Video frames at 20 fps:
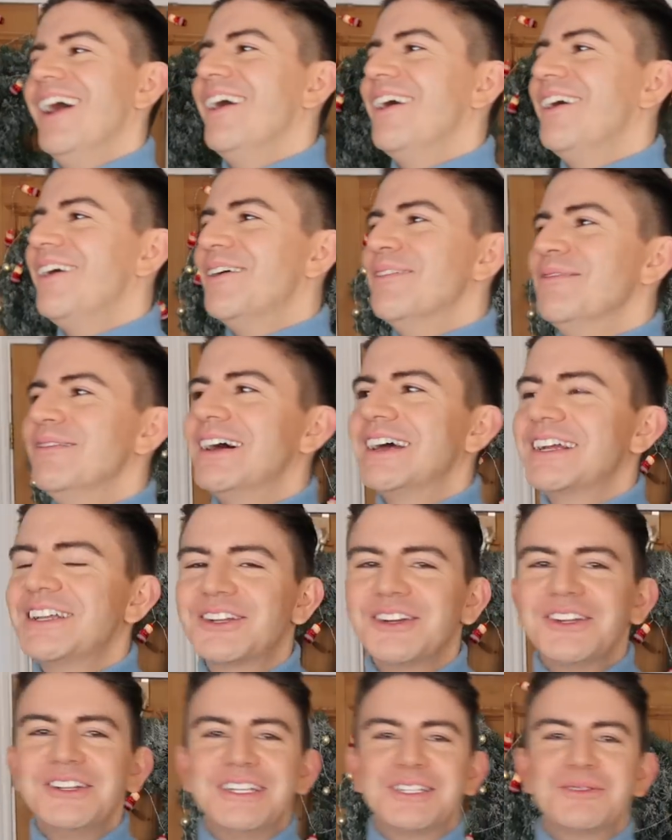Oh my
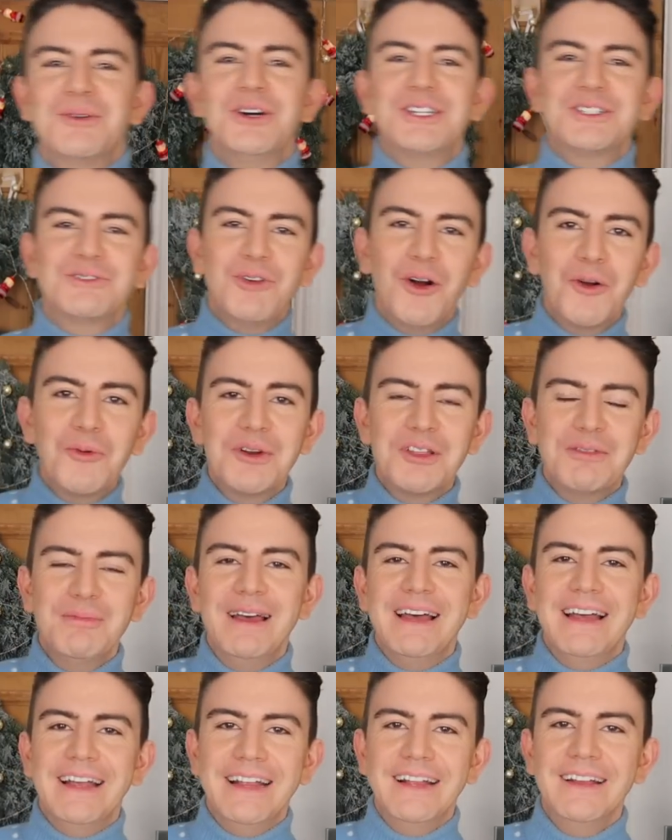goodness, what is wrong with
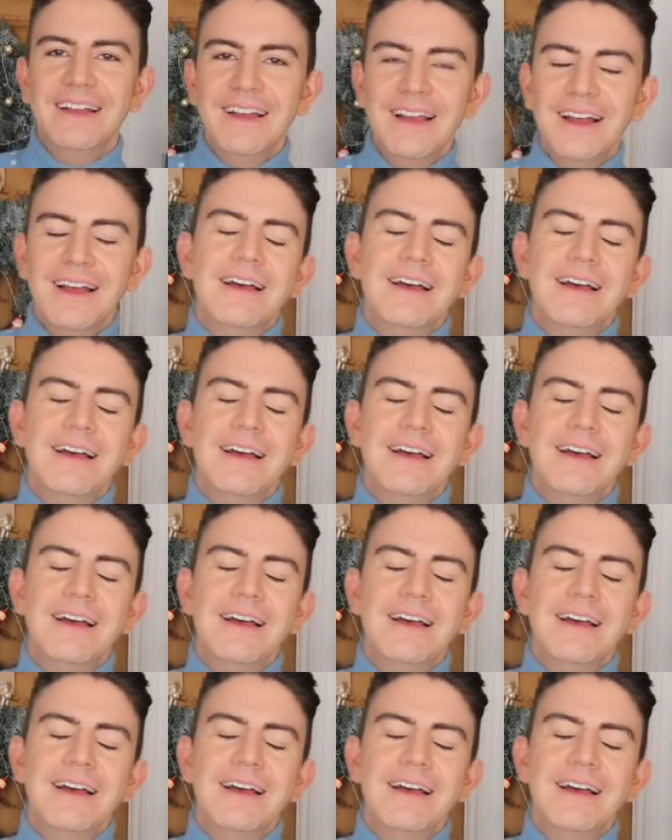me?